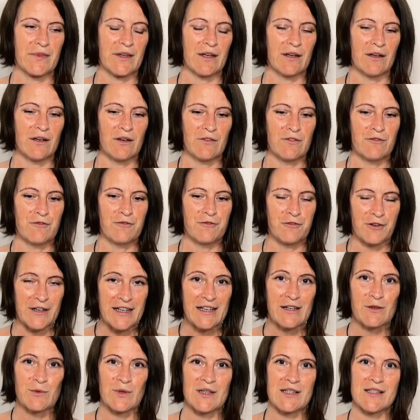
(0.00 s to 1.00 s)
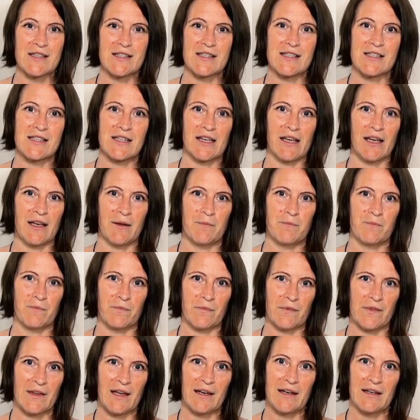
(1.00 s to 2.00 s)
a frequency
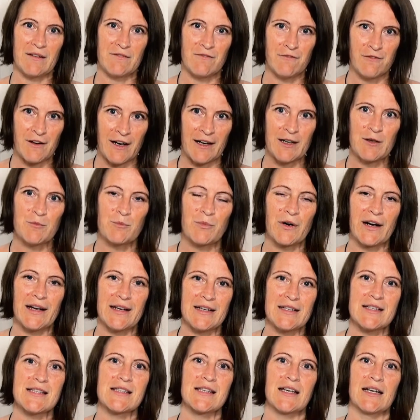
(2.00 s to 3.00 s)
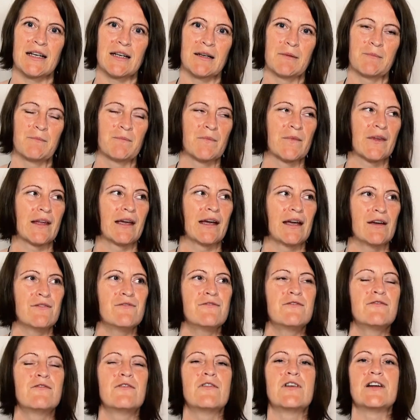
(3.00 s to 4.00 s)
that it vibrates in.
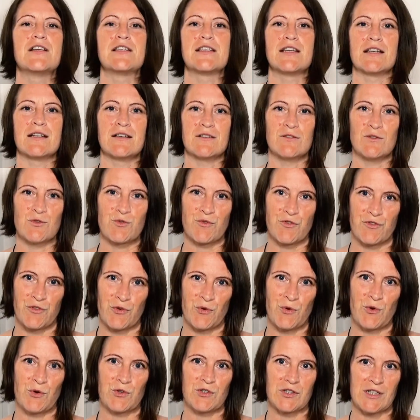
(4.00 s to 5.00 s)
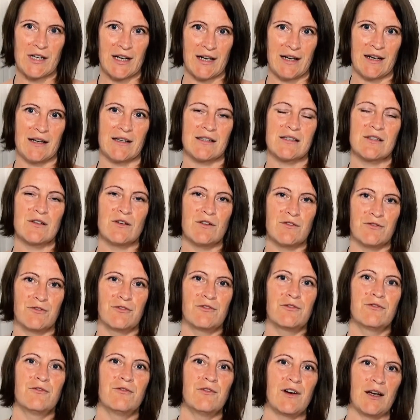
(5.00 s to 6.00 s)
Every single thought has a
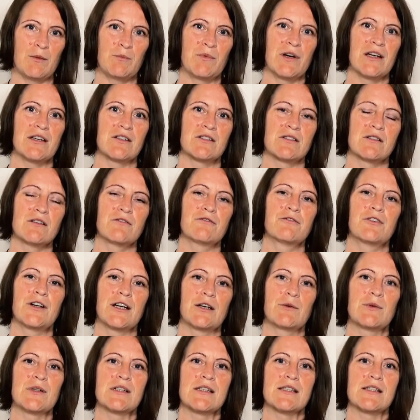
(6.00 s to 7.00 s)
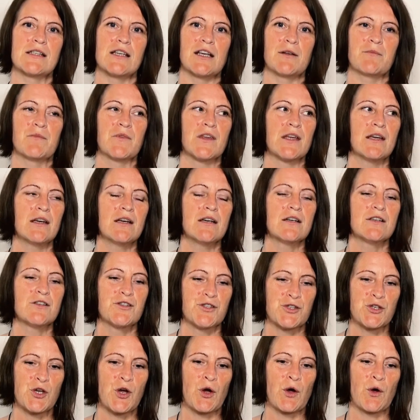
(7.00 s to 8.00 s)
vibration, a frequency.
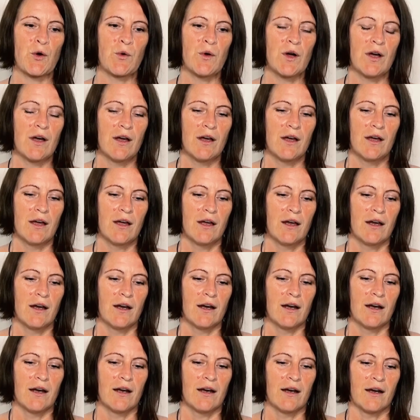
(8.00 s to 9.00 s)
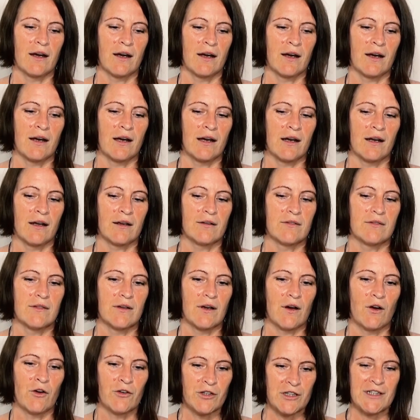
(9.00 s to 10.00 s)
So
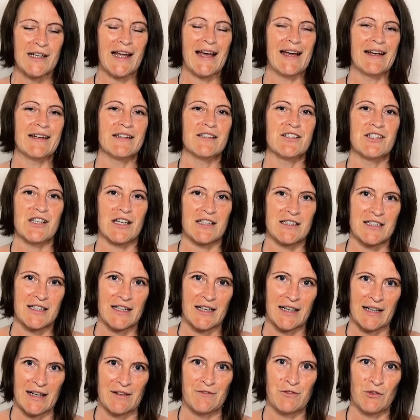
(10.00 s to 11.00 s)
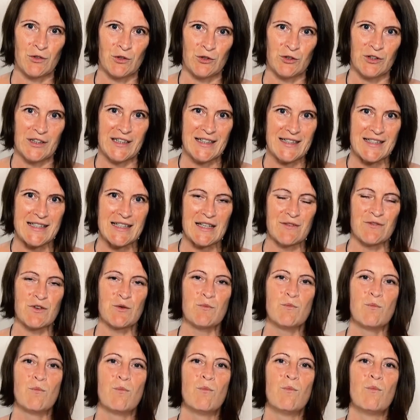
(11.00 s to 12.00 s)
on an energetic level, it's
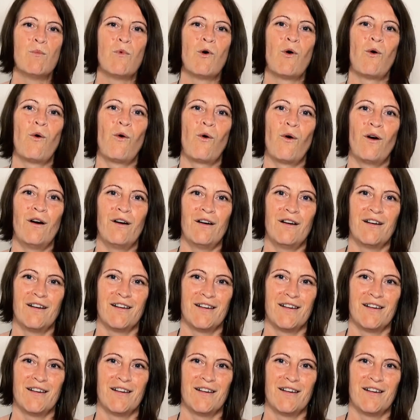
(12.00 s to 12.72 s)
even more